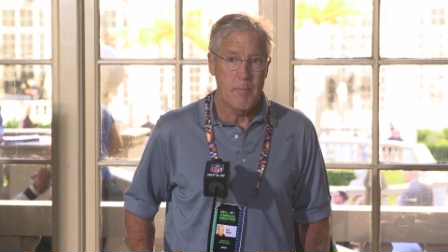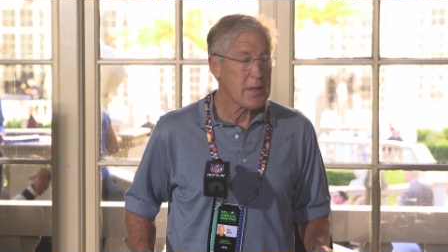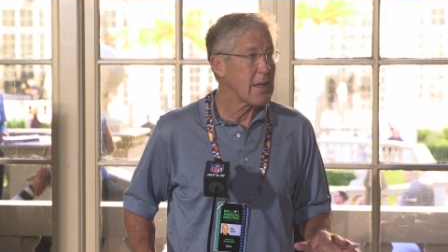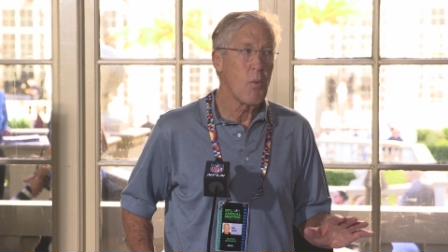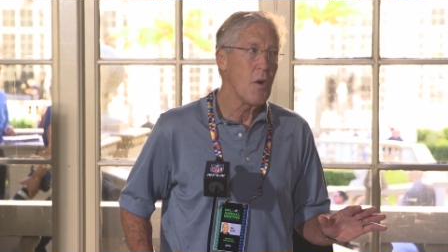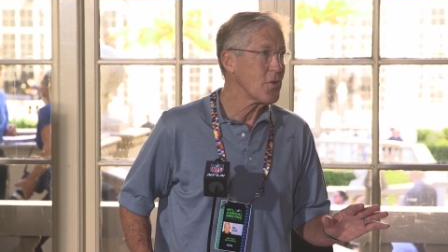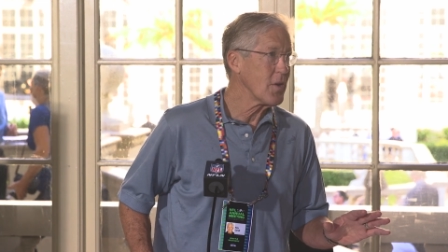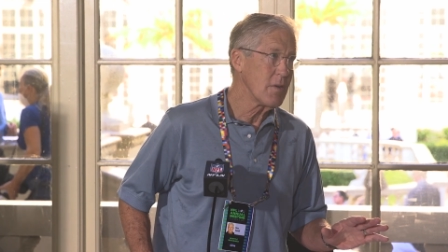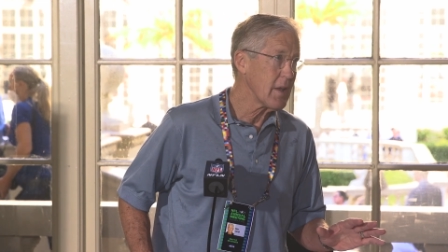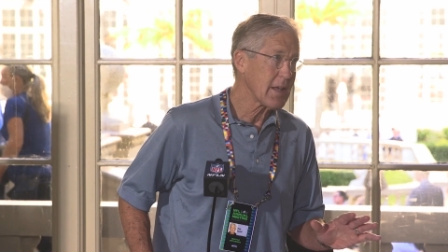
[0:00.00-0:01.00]
but they
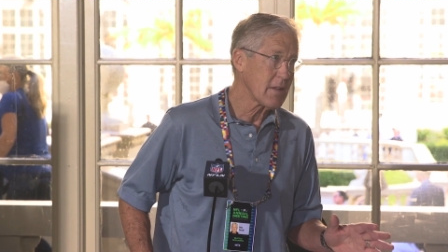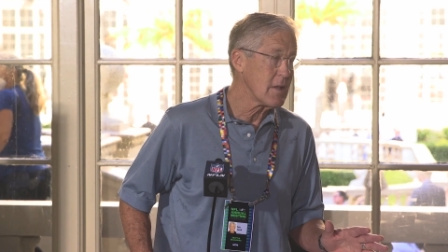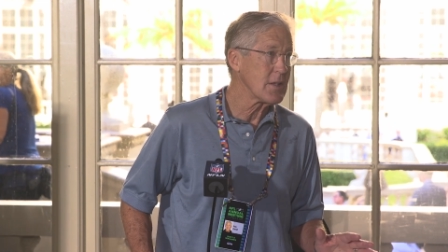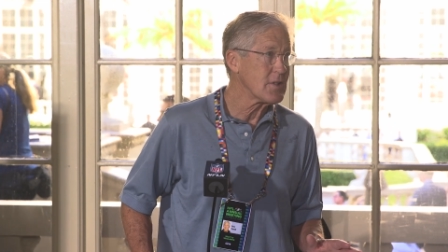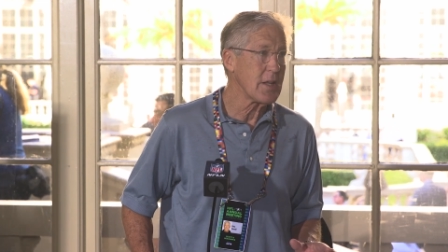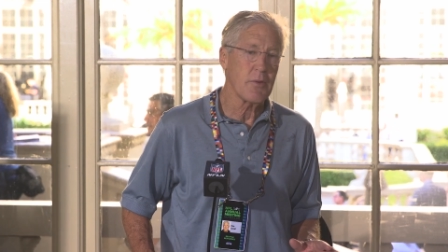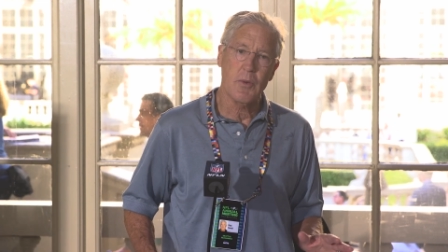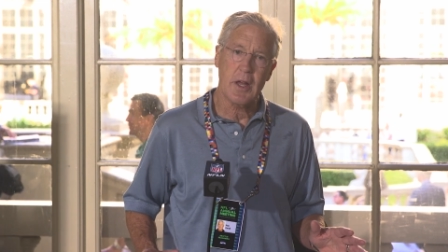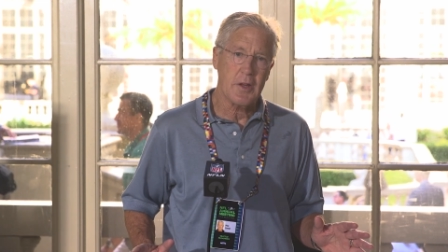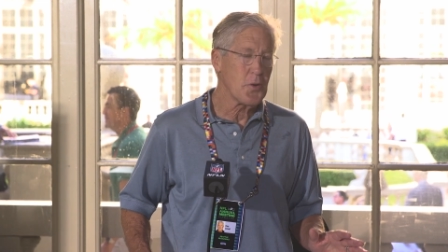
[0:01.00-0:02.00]
won't, like Clint said,
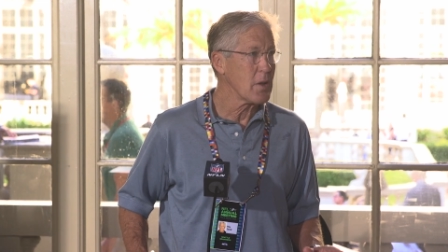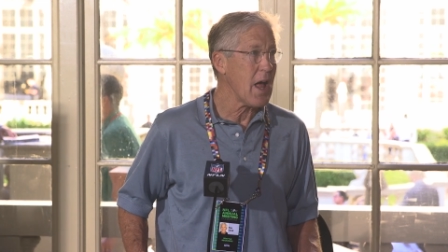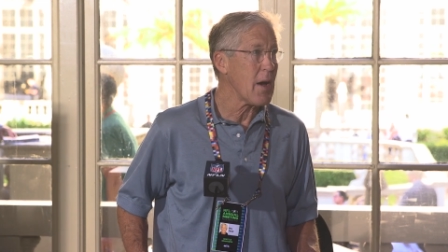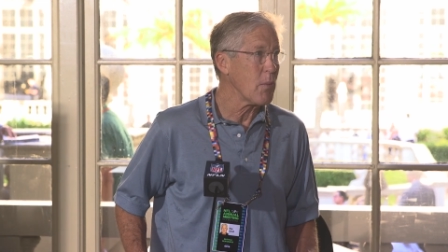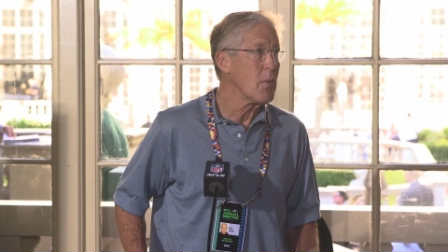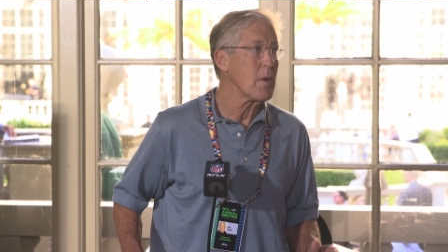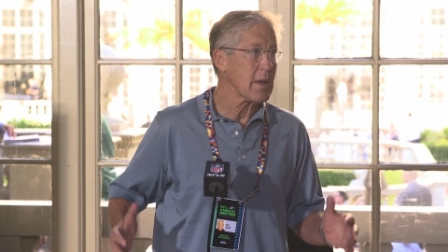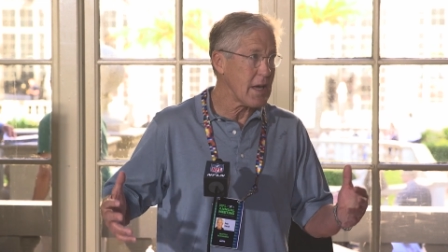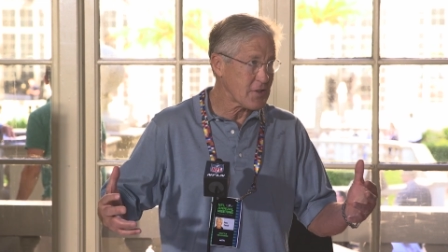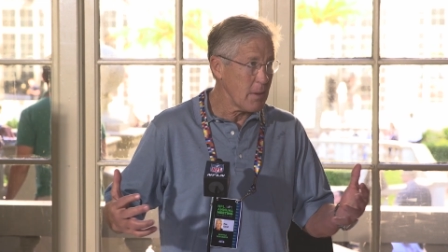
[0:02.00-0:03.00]
we're not going to do a lot. We
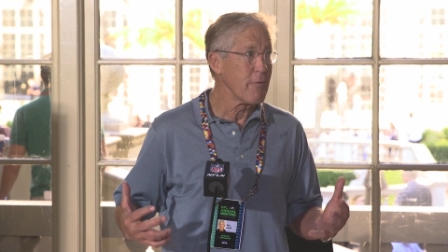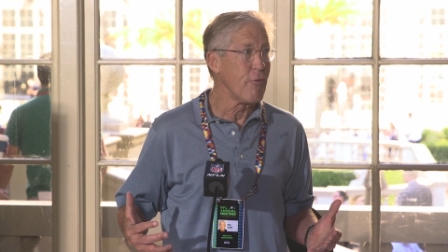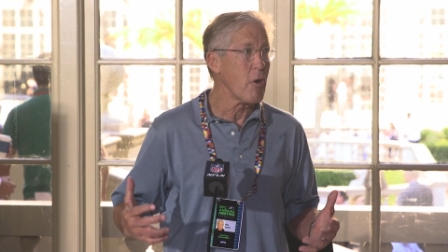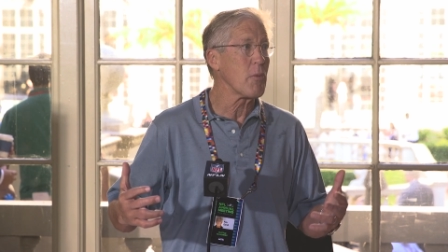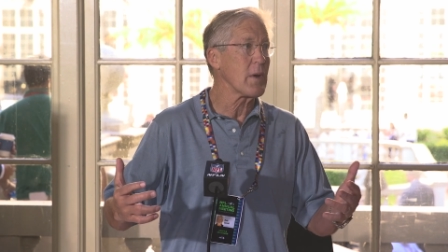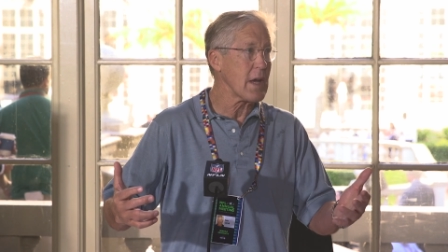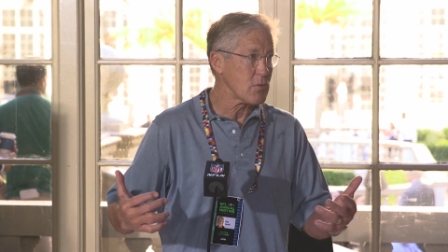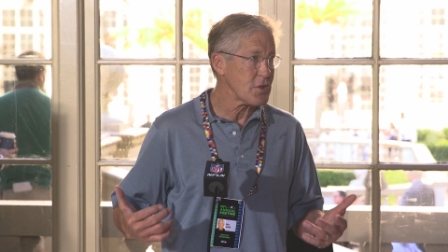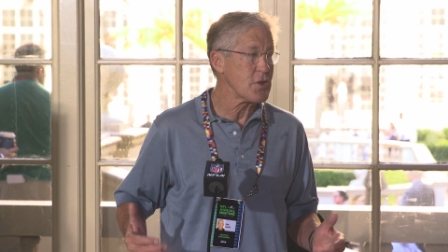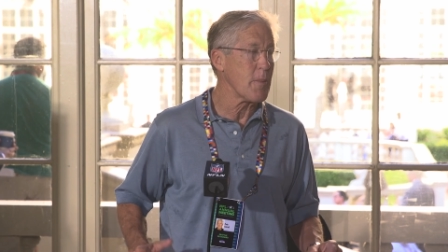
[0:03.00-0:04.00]
want guys coming forward, we want
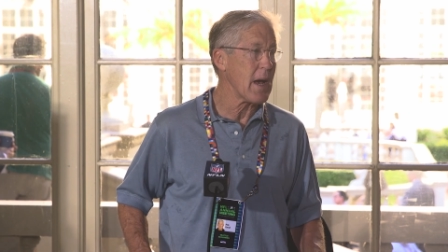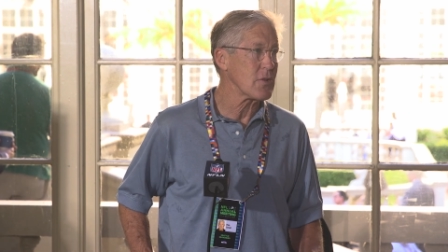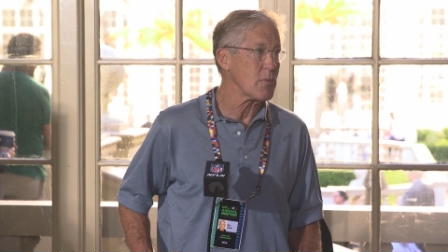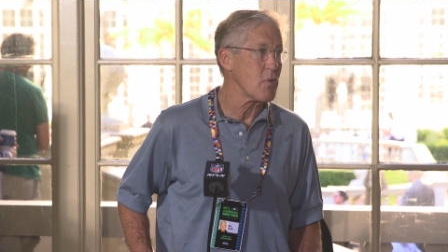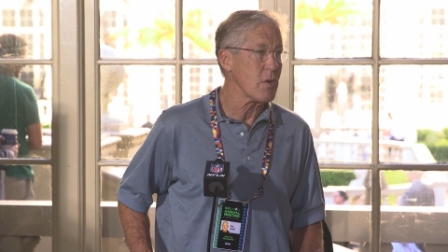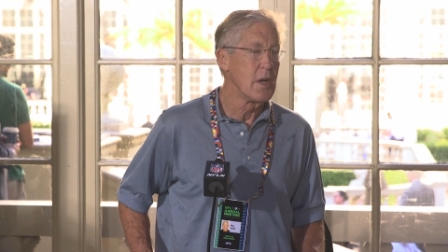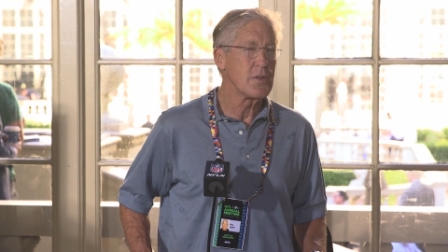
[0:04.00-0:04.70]
guys rushing the passer more.